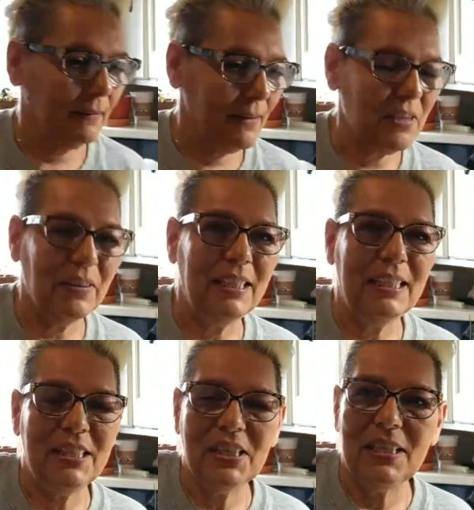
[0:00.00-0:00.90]
so then
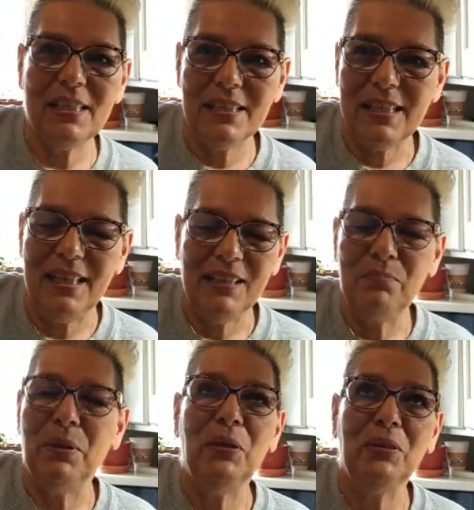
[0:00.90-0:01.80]
it just doesn't take a
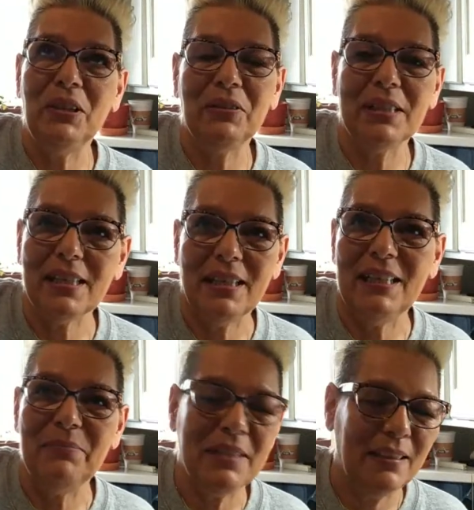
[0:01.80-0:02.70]
boatload of
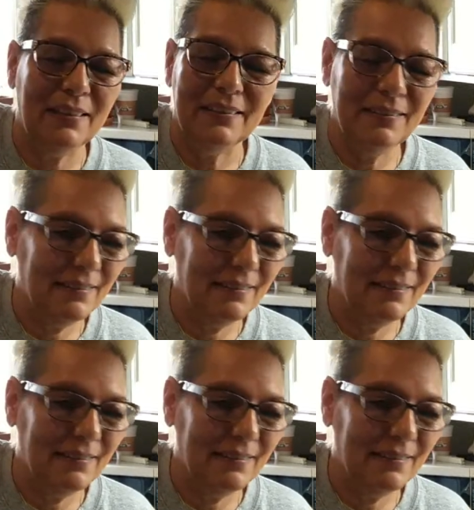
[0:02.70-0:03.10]
time to